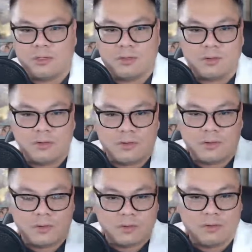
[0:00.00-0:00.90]

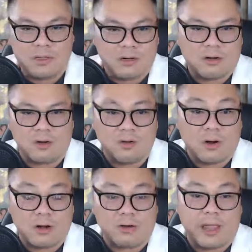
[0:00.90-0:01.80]
to who
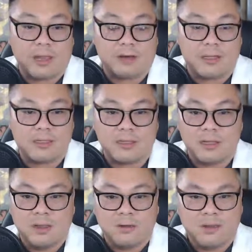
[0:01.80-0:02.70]
our Creator is.
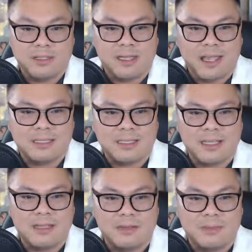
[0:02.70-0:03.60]
What's the last
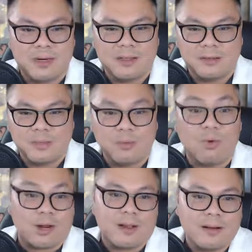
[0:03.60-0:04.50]
thing, Bert?
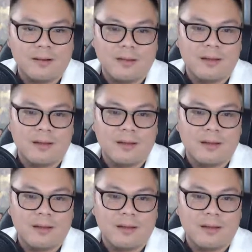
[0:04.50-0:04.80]
Work.